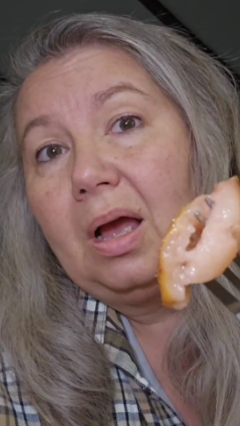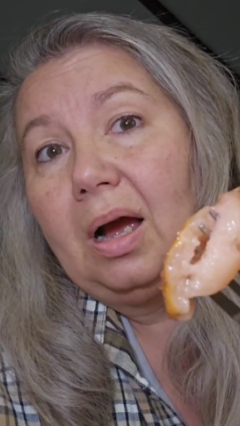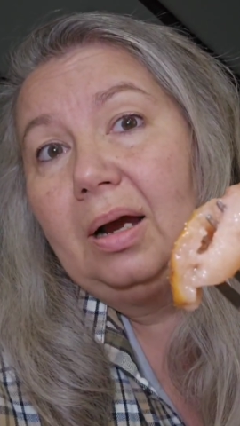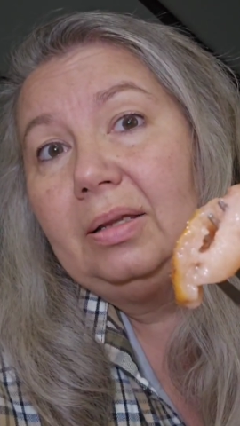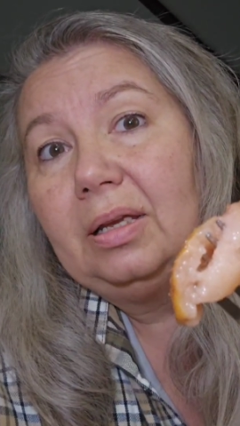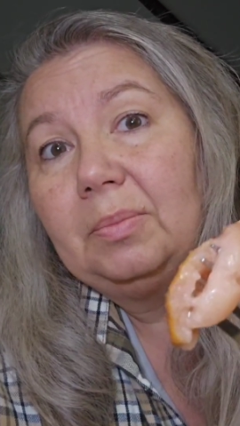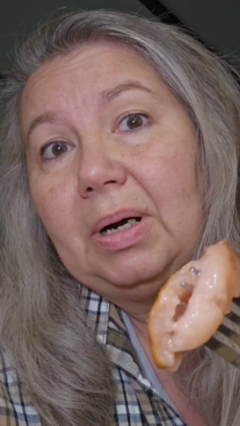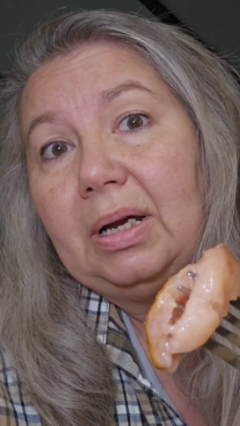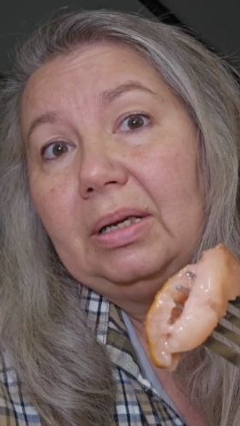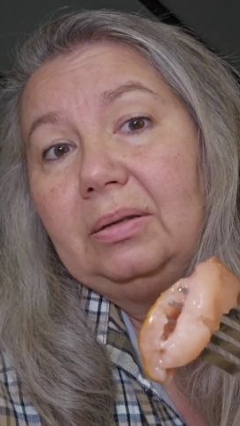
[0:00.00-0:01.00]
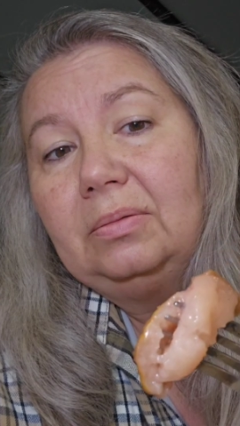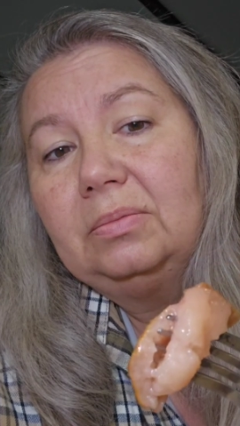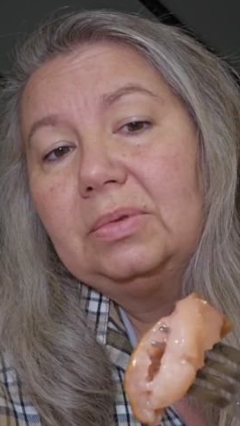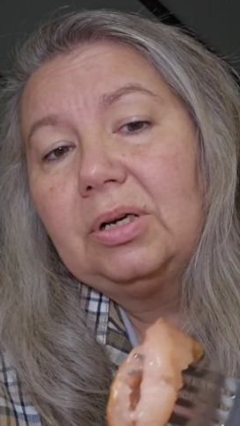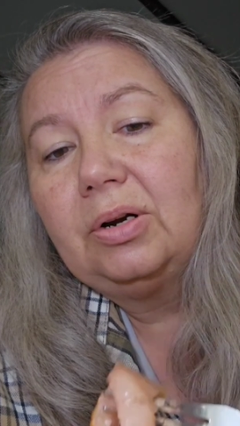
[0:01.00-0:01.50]
I think my
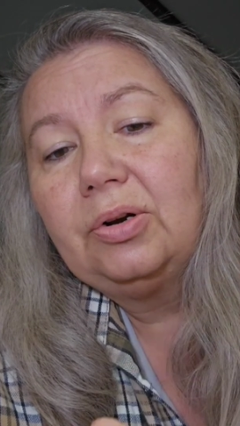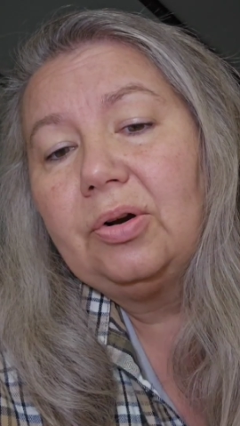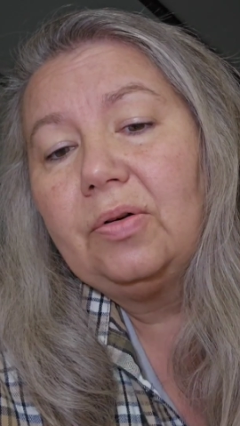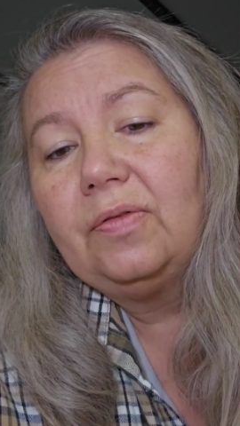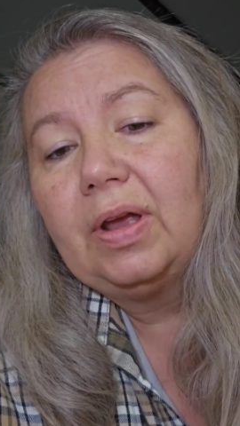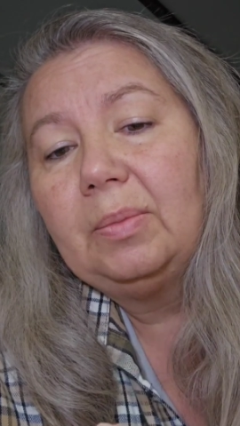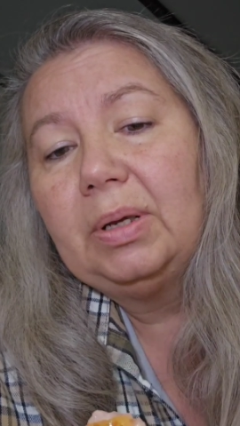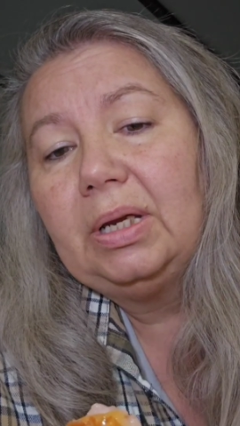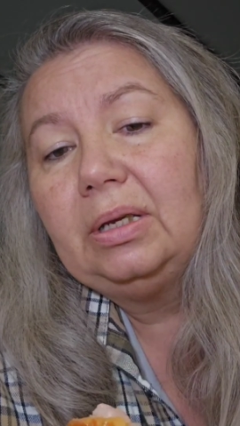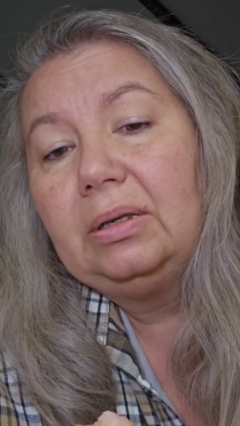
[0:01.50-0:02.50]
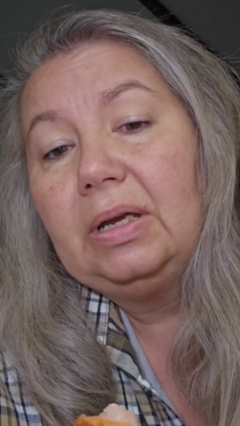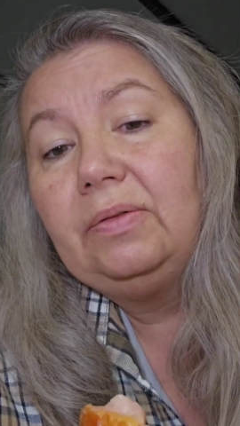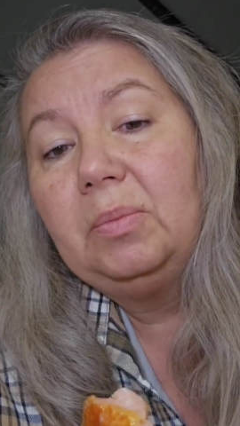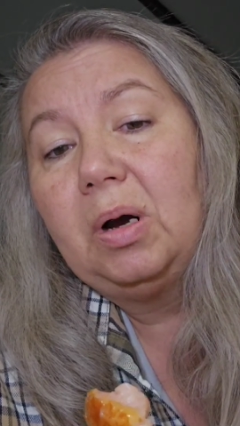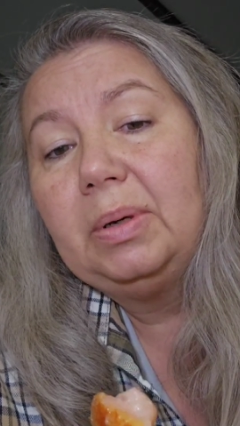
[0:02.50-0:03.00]
daughter and her family, even
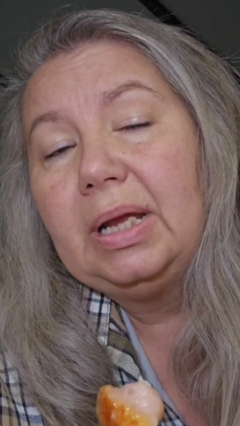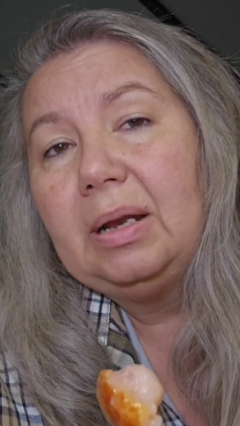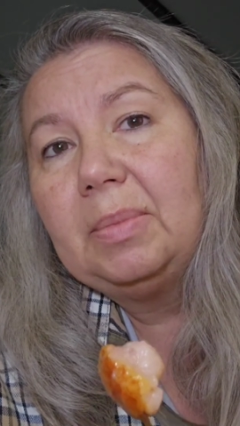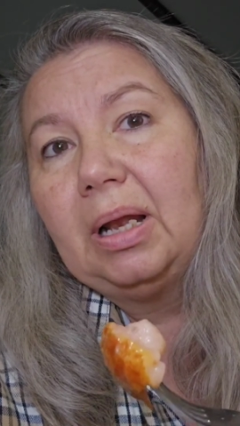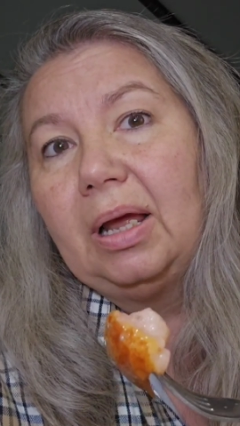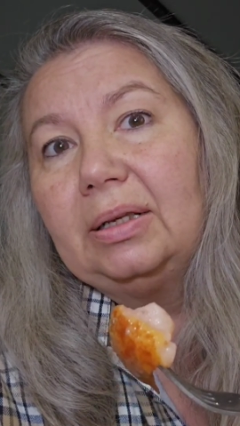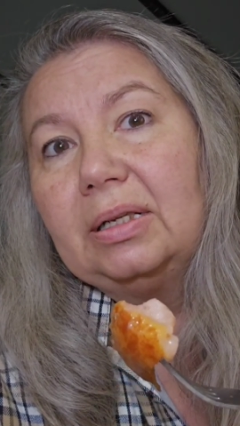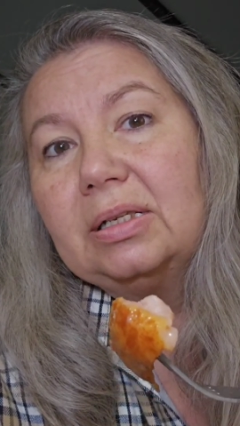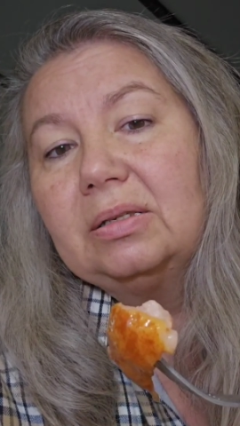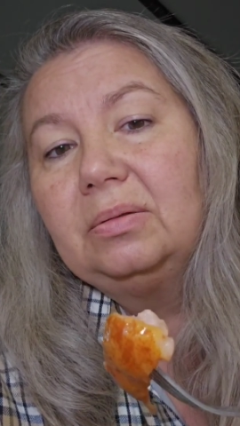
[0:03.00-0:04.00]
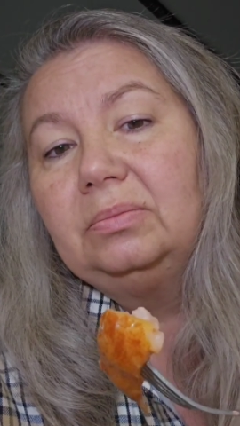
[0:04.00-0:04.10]
mom and dad, may like this.